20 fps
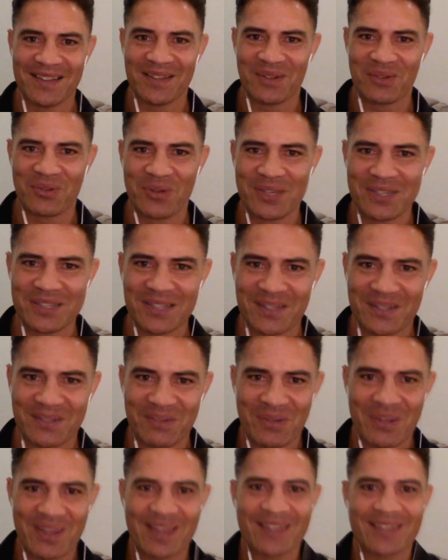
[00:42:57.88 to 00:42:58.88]
Queensland,
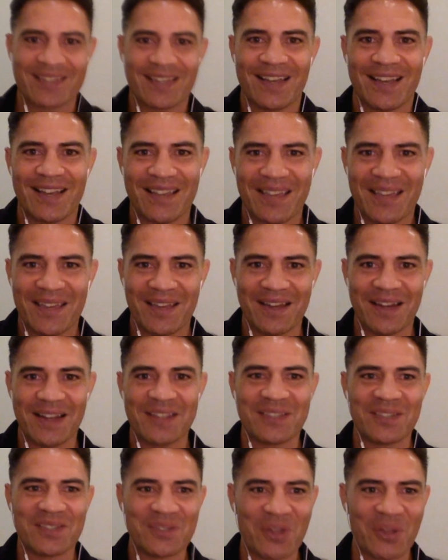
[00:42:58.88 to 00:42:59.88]
where there's at
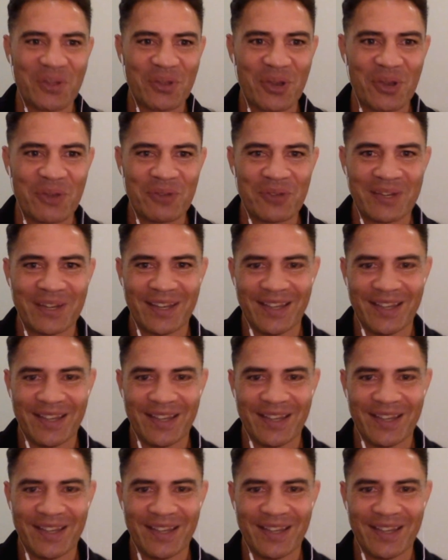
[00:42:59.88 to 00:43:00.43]
least there's no COVID.